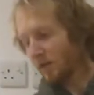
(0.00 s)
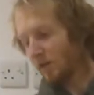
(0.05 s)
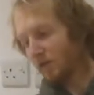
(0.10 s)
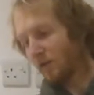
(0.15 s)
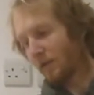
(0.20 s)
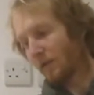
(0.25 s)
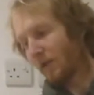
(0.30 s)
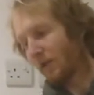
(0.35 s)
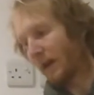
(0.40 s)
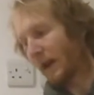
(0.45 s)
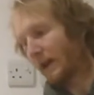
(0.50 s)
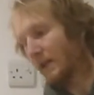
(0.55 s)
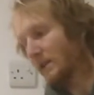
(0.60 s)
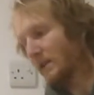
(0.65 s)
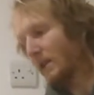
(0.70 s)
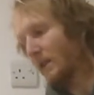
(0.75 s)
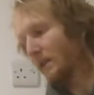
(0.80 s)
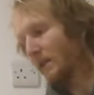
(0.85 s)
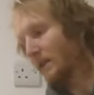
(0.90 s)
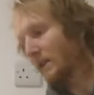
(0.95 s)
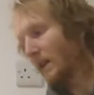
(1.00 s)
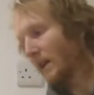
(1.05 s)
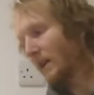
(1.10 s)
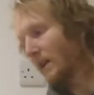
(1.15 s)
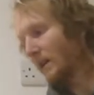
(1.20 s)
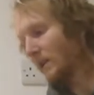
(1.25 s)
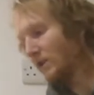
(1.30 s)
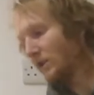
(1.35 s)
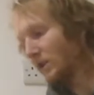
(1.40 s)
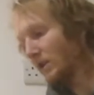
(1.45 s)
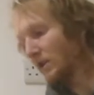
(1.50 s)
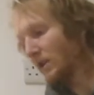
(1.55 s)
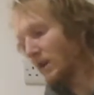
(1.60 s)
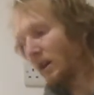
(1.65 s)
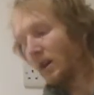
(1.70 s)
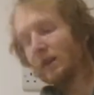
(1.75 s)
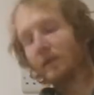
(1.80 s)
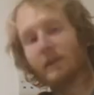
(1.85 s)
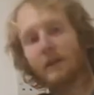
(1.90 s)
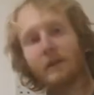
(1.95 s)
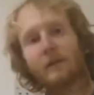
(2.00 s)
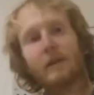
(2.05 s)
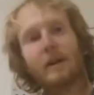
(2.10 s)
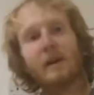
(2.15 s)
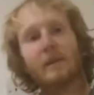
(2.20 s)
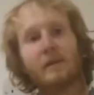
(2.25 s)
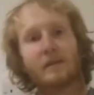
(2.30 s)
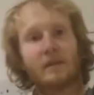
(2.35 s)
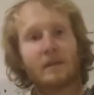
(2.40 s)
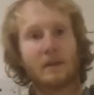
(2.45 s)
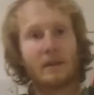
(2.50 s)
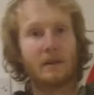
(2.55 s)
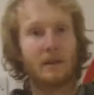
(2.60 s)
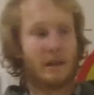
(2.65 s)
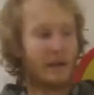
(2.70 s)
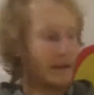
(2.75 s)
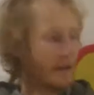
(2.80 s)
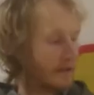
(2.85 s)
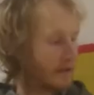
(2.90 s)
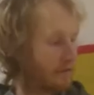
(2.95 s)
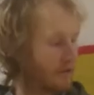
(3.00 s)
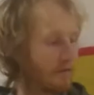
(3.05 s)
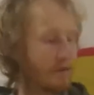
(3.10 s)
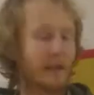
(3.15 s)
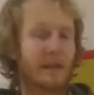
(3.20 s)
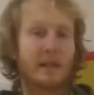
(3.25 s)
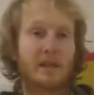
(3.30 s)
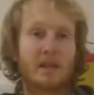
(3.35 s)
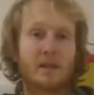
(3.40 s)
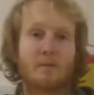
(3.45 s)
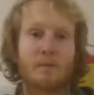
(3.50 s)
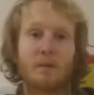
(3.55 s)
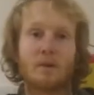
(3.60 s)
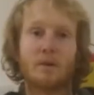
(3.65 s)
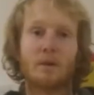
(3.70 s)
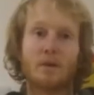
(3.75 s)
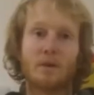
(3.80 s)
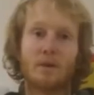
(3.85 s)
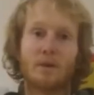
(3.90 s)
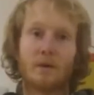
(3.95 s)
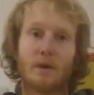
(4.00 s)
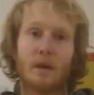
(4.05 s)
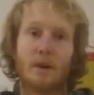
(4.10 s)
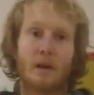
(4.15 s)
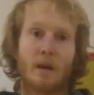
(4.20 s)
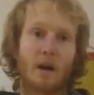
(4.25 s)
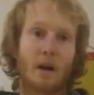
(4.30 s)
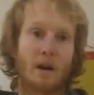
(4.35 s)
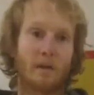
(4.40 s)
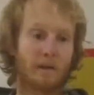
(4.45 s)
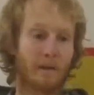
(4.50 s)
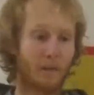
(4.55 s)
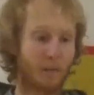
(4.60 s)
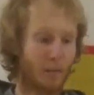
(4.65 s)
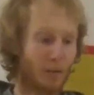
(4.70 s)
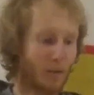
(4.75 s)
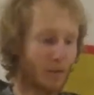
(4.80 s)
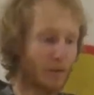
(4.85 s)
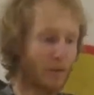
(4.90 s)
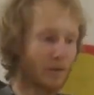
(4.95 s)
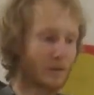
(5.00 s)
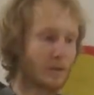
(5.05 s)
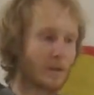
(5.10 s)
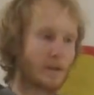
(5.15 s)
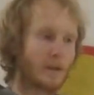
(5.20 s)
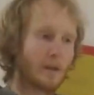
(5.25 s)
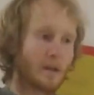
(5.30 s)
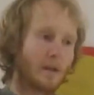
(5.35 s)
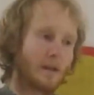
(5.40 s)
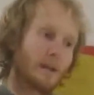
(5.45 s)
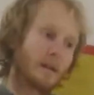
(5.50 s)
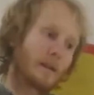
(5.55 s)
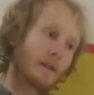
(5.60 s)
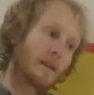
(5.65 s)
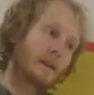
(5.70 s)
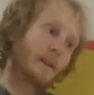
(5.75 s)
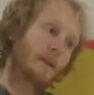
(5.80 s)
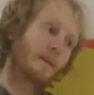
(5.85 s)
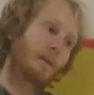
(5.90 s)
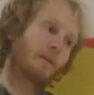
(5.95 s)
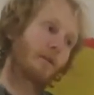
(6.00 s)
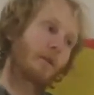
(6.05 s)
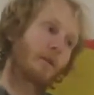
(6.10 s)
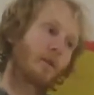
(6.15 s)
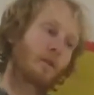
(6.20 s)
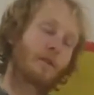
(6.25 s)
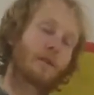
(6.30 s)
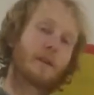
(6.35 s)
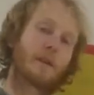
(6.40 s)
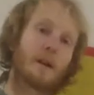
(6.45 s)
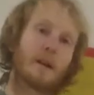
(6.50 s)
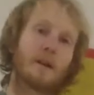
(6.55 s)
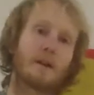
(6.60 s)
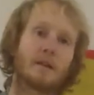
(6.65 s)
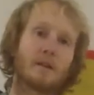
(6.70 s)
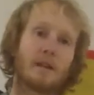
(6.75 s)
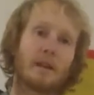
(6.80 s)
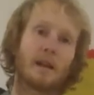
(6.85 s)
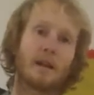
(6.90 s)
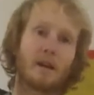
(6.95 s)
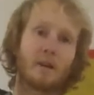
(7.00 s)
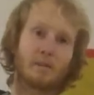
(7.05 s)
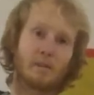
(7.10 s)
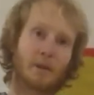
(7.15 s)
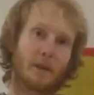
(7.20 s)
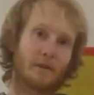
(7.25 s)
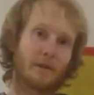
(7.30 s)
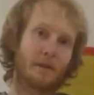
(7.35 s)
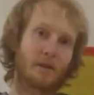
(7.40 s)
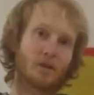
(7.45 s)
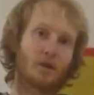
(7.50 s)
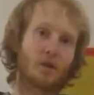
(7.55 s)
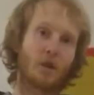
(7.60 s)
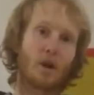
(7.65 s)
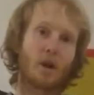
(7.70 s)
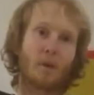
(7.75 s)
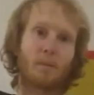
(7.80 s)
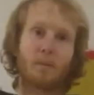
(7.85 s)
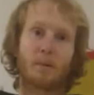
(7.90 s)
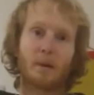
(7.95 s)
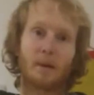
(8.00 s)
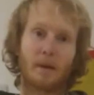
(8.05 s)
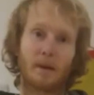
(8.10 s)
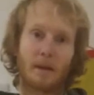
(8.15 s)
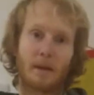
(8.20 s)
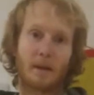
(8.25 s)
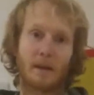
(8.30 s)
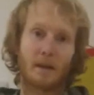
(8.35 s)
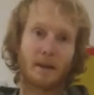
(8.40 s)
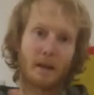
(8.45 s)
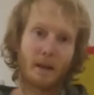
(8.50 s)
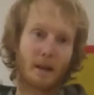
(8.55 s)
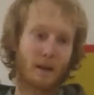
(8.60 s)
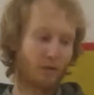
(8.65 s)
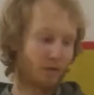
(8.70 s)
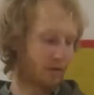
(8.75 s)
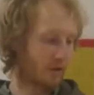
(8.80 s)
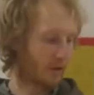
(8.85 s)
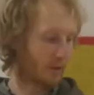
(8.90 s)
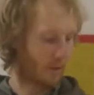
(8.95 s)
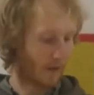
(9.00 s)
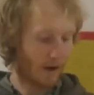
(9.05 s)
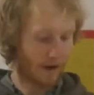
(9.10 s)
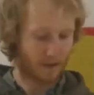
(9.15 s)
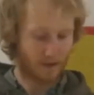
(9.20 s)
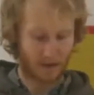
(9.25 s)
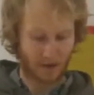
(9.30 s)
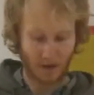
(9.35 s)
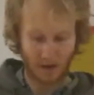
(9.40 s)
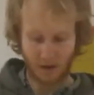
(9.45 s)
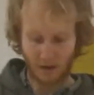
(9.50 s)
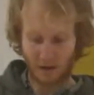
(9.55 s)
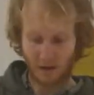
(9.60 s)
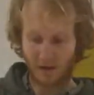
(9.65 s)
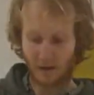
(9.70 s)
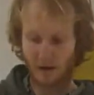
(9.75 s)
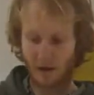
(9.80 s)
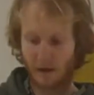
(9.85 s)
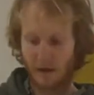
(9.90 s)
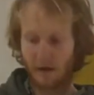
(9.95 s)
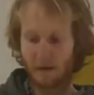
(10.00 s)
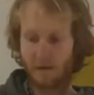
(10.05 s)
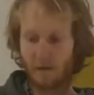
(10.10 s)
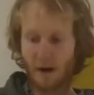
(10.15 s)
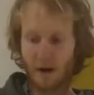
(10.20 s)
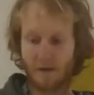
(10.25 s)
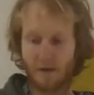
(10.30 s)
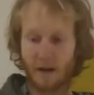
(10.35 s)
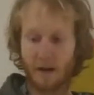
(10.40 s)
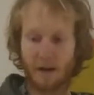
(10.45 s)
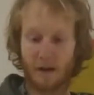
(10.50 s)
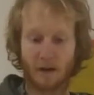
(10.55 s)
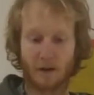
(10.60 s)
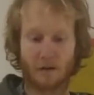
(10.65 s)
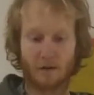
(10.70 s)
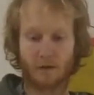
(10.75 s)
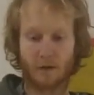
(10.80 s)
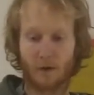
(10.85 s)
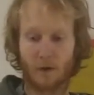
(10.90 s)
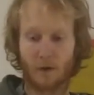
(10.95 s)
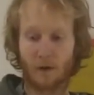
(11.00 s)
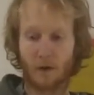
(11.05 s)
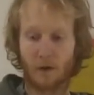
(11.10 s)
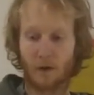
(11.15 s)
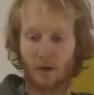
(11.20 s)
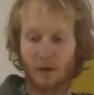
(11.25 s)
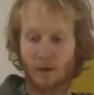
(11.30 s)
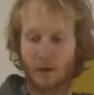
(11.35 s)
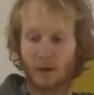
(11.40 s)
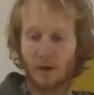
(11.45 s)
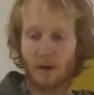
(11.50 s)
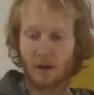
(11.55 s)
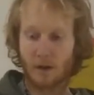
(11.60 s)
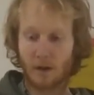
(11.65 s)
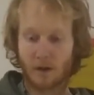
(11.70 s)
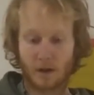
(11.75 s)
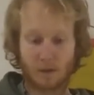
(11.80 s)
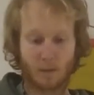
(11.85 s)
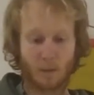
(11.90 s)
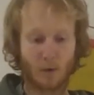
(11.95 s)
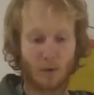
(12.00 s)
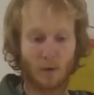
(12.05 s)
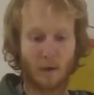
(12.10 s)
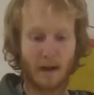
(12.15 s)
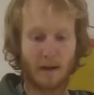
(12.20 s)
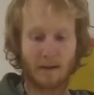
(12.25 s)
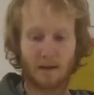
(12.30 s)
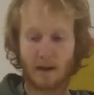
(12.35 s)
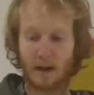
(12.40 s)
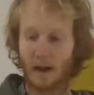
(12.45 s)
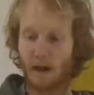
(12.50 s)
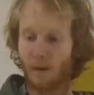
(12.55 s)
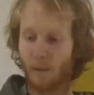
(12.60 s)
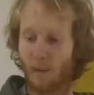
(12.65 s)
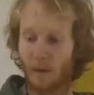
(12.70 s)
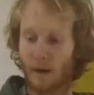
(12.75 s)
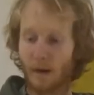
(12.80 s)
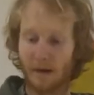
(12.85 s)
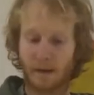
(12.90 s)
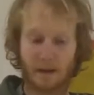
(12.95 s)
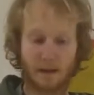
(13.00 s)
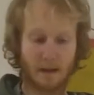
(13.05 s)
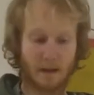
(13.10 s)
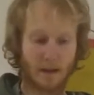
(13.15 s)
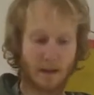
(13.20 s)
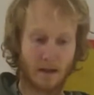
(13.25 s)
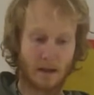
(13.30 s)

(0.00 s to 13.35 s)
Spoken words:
sort of reflected in the tail, it's just carving around. So it's a really smooth carving board, a little bit of rock on the nose, so that helps over the chop and through the waves, so it's very, very good for the smaller waves, light winds.